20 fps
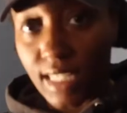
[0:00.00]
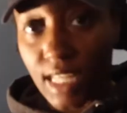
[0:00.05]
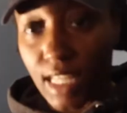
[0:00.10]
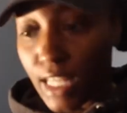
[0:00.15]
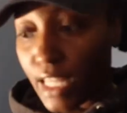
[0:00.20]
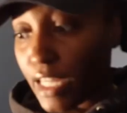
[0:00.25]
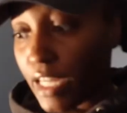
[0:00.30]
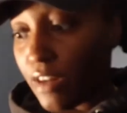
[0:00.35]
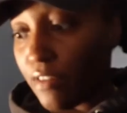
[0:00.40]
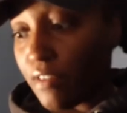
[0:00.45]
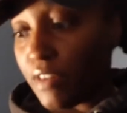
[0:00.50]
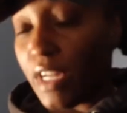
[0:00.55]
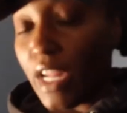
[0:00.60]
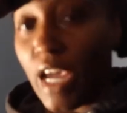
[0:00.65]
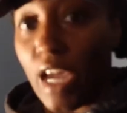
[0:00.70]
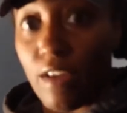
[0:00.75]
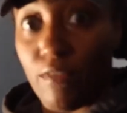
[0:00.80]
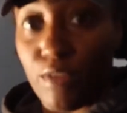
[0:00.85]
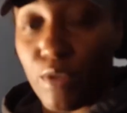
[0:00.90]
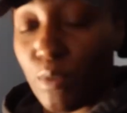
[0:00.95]
glaring
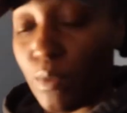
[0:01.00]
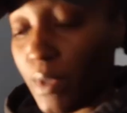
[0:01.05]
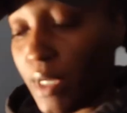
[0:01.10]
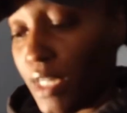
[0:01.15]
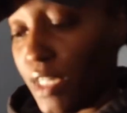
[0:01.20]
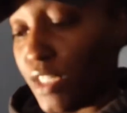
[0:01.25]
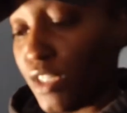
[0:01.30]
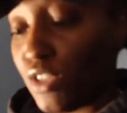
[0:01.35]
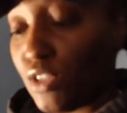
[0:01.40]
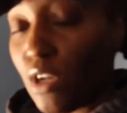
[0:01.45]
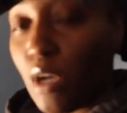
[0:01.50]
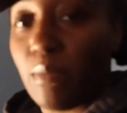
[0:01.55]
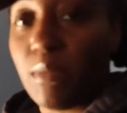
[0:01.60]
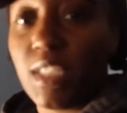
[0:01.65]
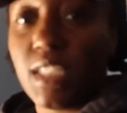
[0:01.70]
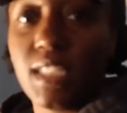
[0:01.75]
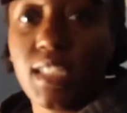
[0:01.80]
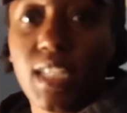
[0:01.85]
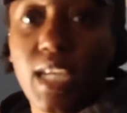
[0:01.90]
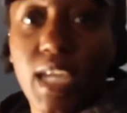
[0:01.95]
everywhere, so I'm
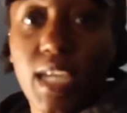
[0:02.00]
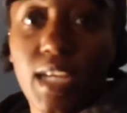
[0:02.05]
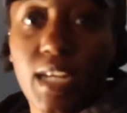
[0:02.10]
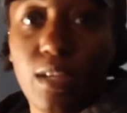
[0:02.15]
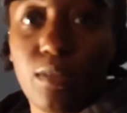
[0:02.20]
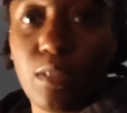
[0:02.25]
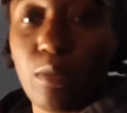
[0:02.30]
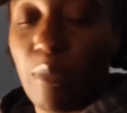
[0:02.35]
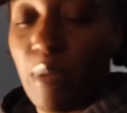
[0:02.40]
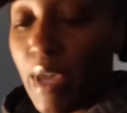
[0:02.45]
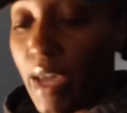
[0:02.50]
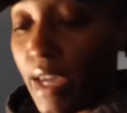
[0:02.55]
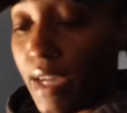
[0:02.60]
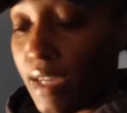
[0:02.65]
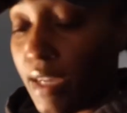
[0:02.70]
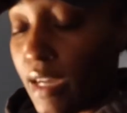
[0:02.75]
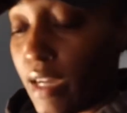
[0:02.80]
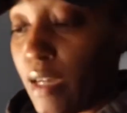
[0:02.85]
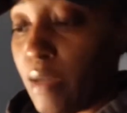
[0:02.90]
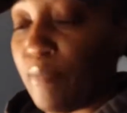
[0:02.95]
just taking out
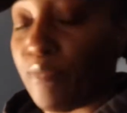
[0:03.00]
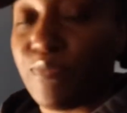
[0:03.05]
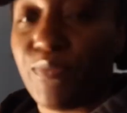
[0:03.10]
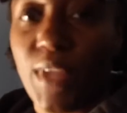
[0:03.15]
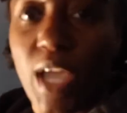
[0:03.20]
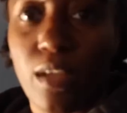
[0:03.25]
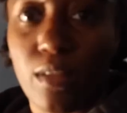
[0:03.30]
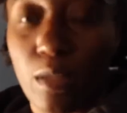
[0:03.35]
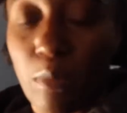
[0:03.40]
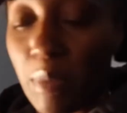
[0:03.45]
the out the